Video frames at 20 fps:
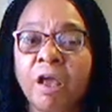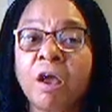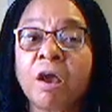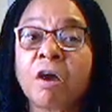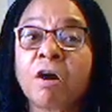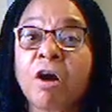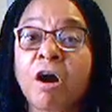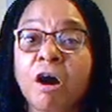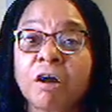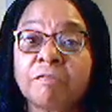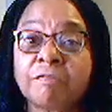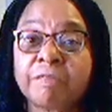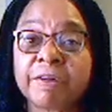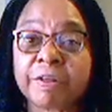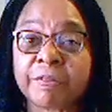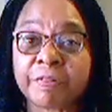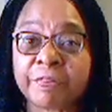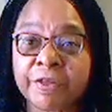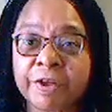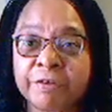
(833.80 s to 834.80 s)

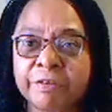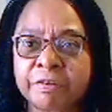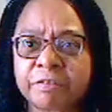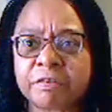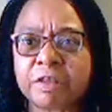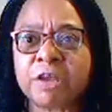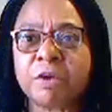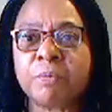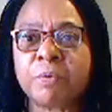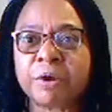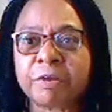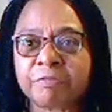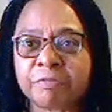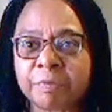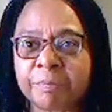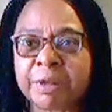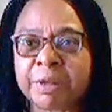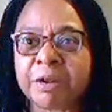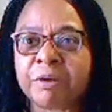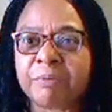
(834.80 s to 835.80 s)
conflict theory. So you want to
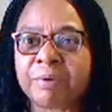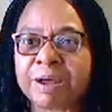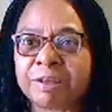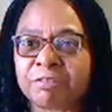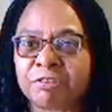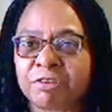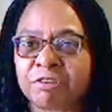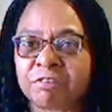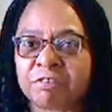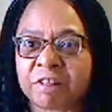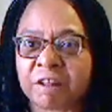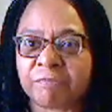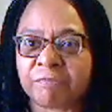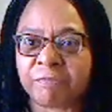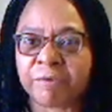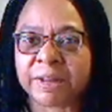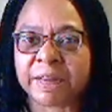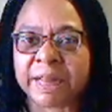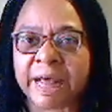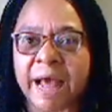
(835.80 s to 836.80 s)
familiarize yourself
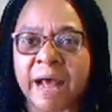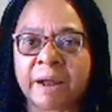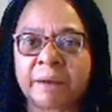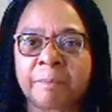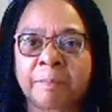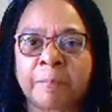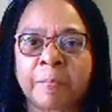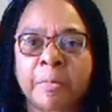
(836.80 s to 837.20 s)
with that.